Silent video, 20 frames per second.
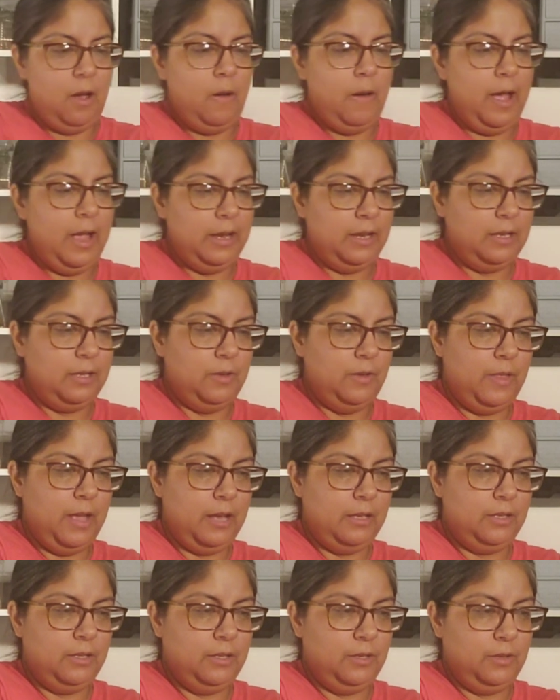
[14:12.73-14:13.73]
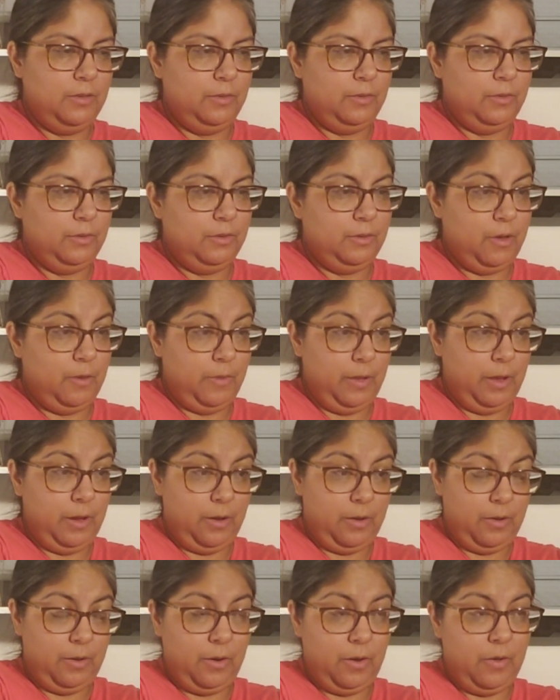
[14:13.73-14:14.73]
oh, I could do that too. So I'm like,
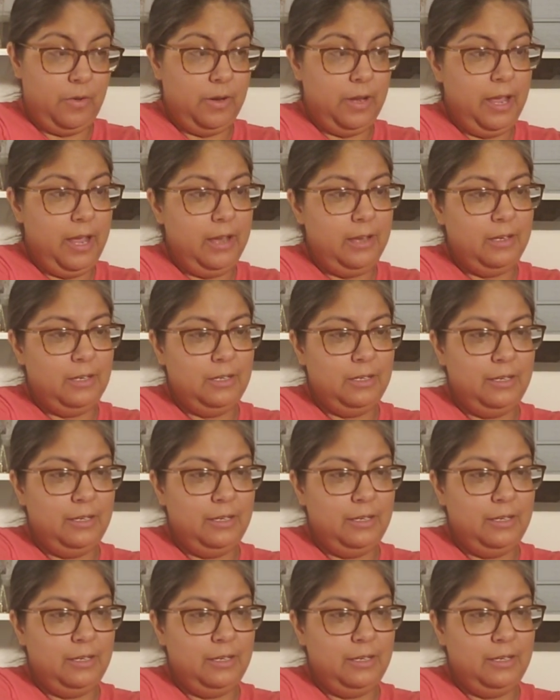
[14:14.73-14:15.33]
okay,